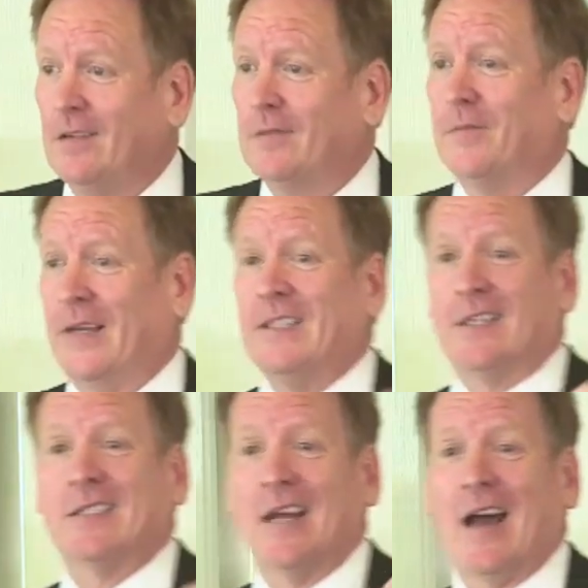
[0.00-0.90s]
means
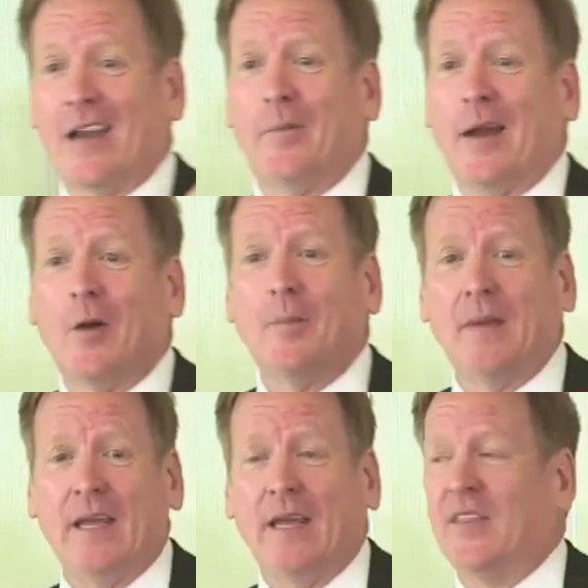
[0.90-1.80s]
it's not about
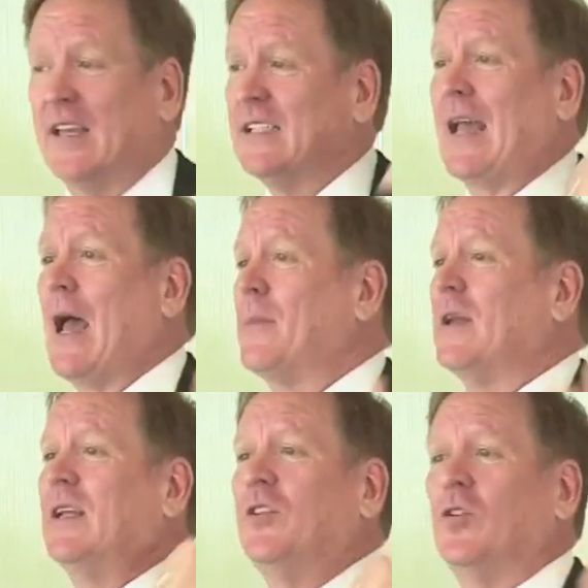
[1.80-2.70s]
me. Things
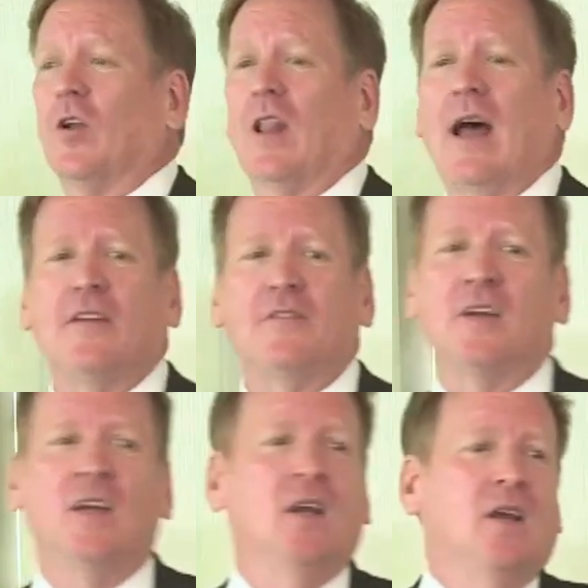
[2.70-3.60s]
happen in your life
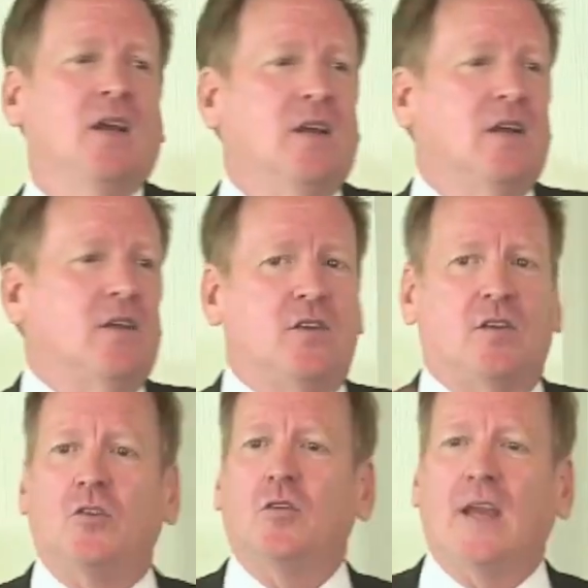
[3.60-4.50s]

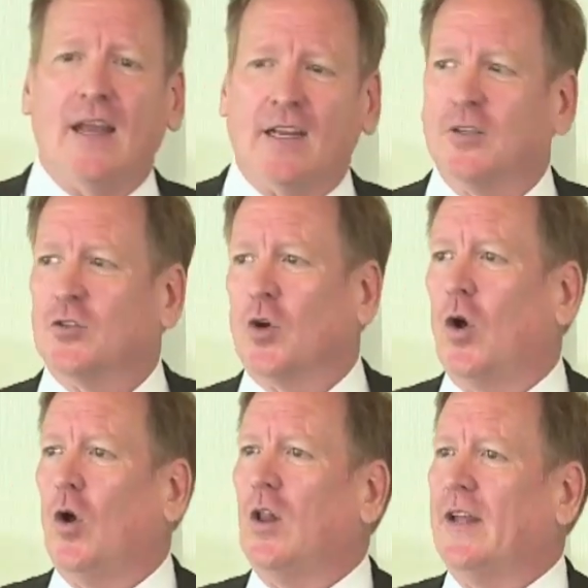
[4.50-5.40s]
you can't
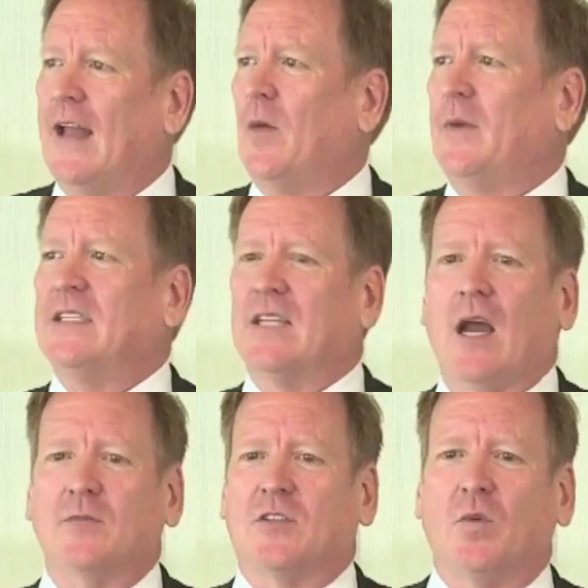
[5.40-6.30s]
control, and how many
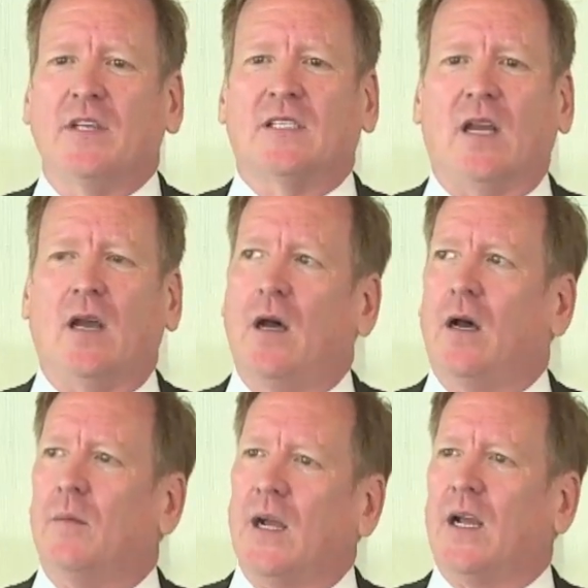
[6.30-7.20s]
times do we say,
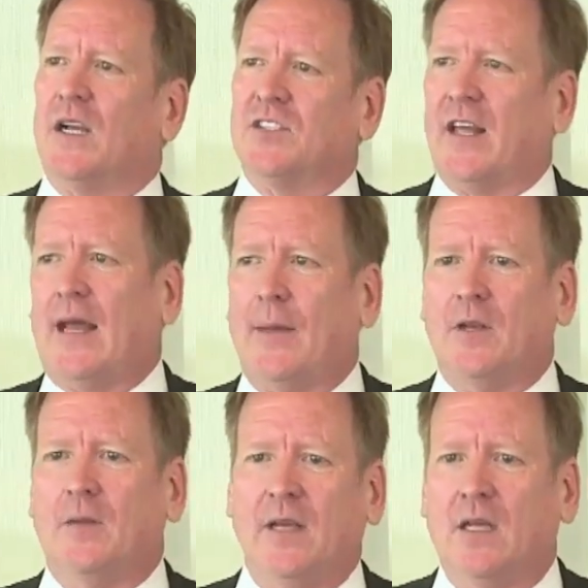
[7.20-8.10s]
oh my gosh, that
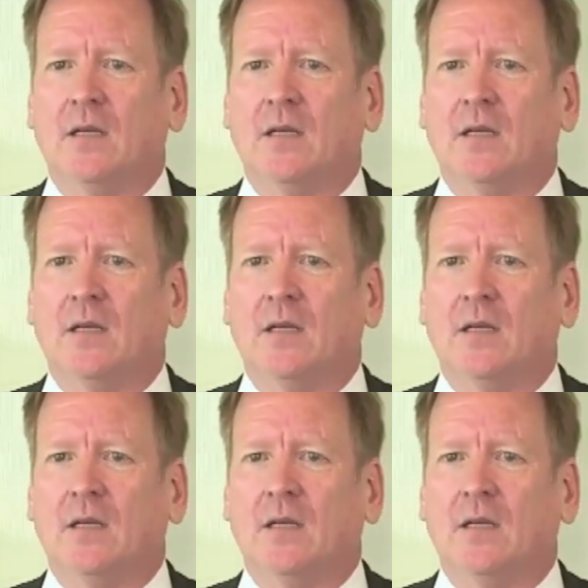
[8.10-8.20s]
happened to me?